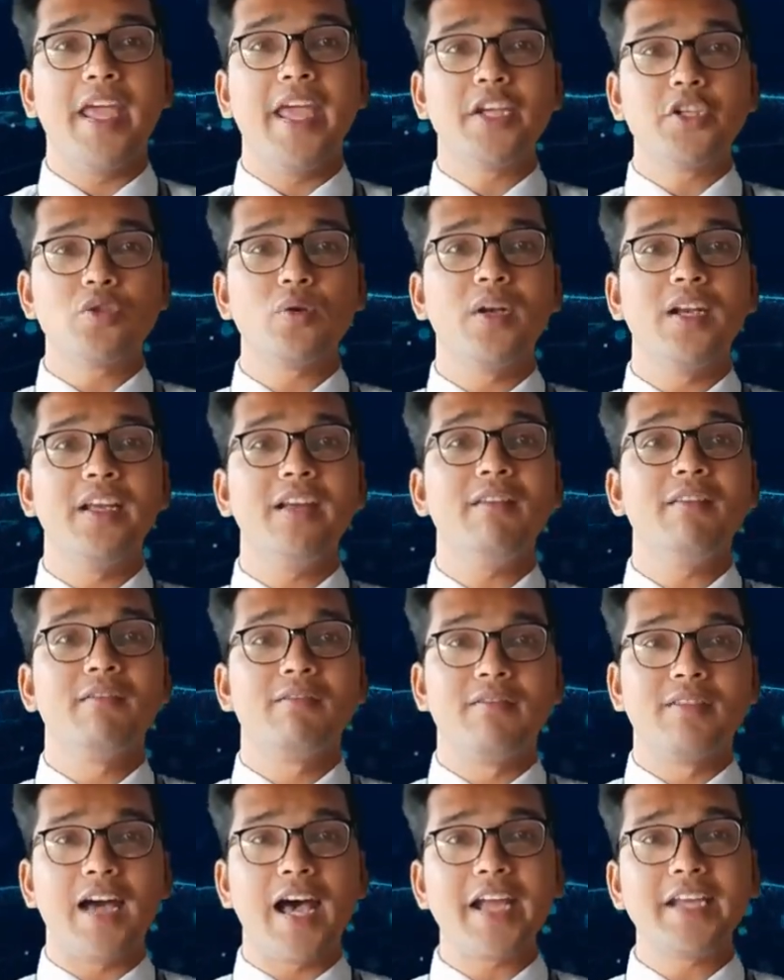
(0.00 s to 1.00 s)
Actually,
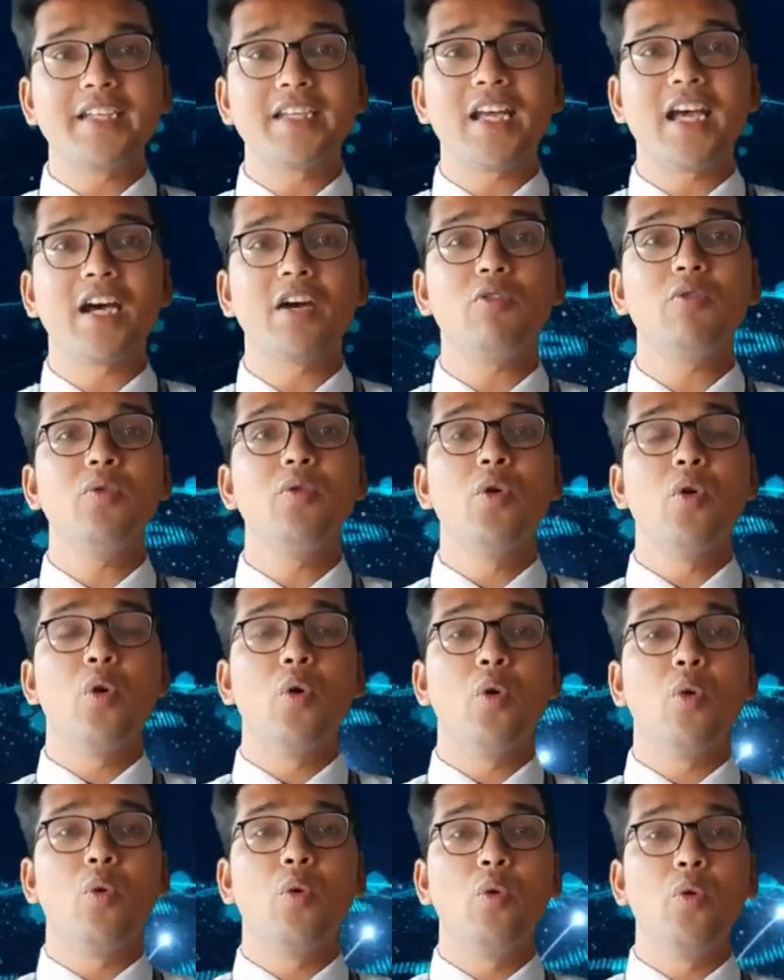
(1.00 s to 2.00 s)
right now
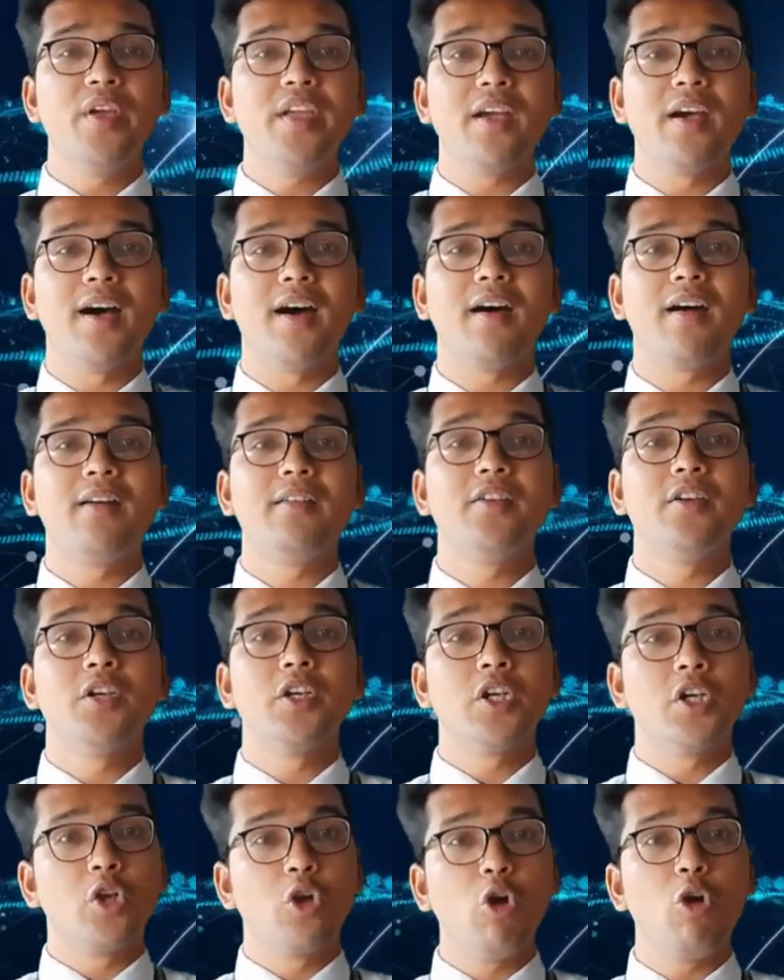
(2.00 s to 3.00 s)
we are
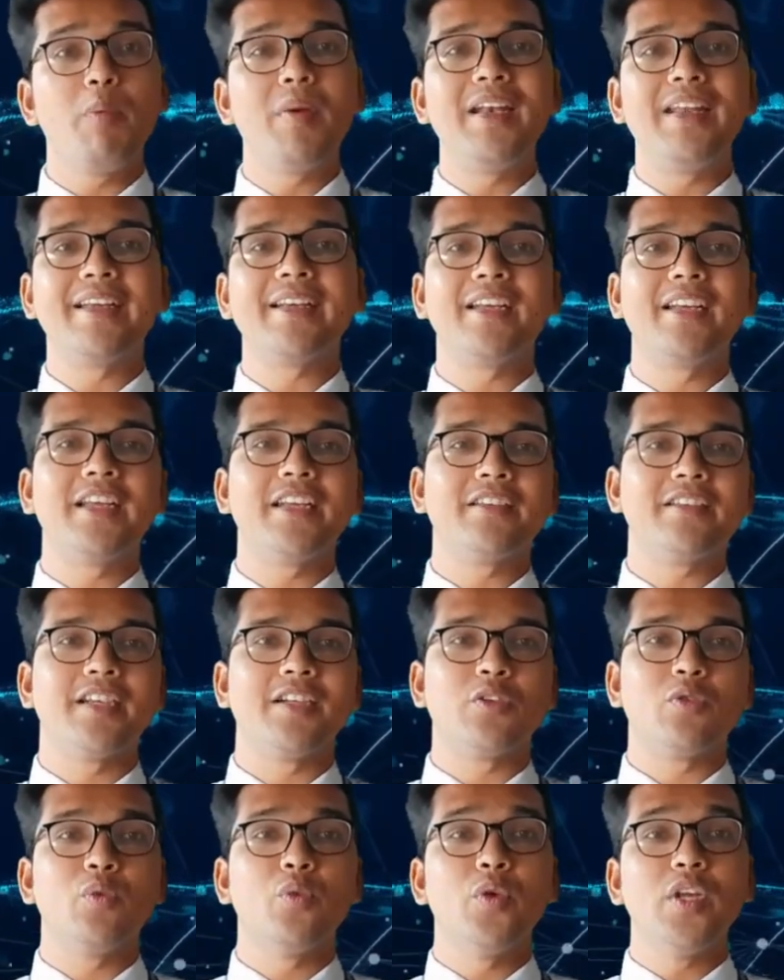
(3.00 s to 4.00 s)
globally
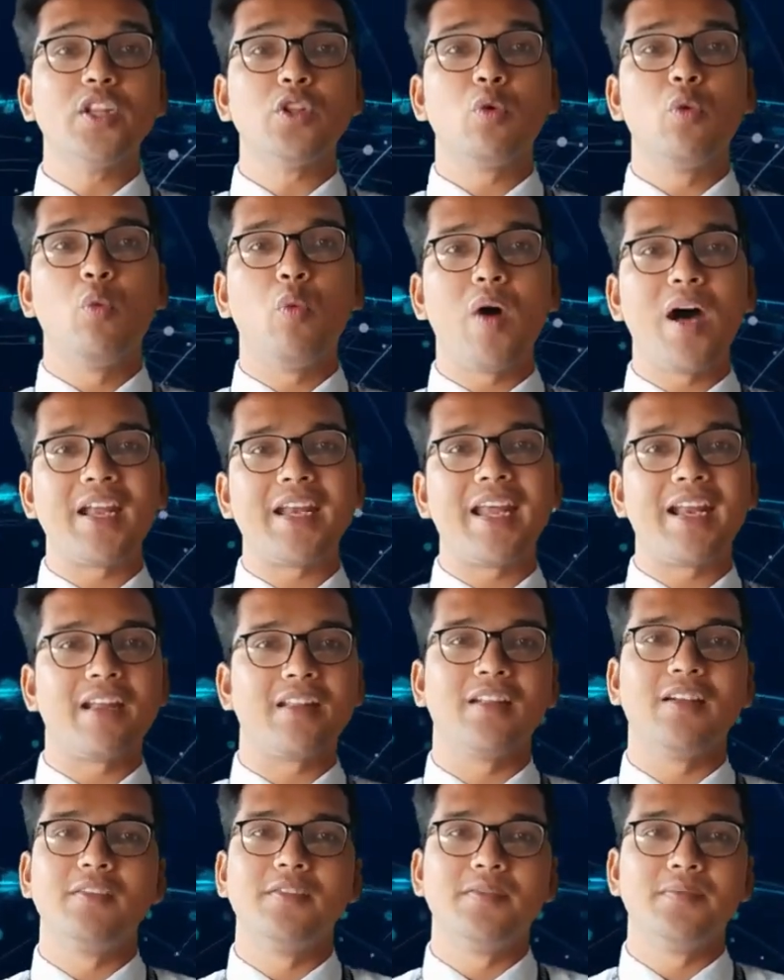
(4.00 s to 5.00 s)
connected with one
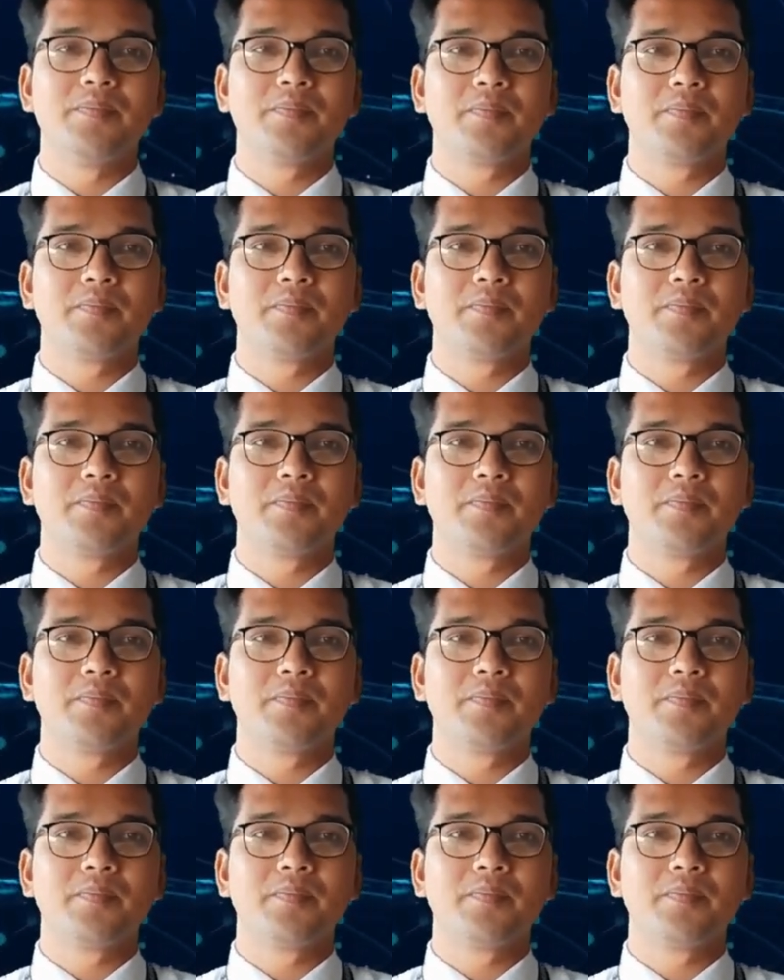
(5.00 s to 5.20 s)
another.